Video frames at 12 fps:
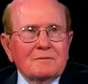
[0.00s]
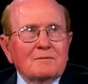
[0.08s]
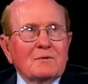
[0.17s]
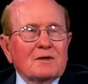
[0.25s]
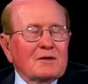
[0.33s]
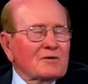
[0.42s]

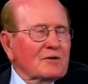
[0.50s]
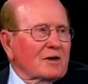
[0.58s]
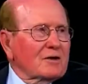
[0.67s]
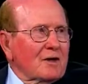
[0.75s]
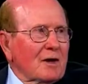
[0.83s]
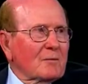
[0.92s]
being
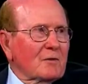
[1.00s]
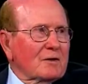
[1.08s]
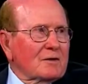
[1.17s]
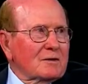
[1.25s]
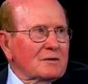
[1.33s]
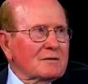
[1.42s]
assigned to
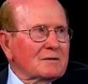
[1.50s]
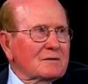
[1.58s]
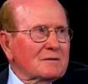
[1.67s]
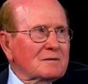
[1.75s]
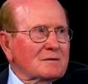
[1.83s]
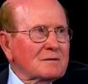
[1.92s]
operate the
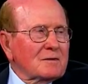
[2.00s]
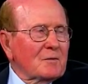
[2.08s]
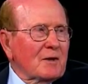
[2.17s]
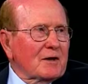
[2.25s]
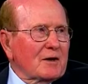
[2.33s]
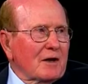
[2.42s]

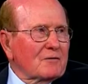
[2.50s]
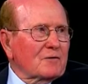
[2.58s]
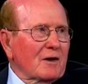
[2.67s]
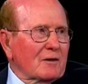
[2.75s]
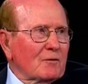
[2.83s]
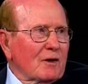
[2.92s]
command half
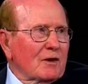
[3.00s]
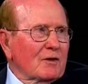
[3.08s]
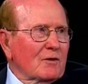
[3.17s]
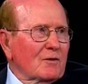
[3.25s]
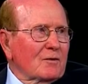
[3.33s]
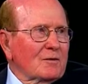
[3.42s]
track
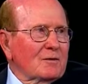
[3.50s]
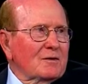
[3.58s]
radio.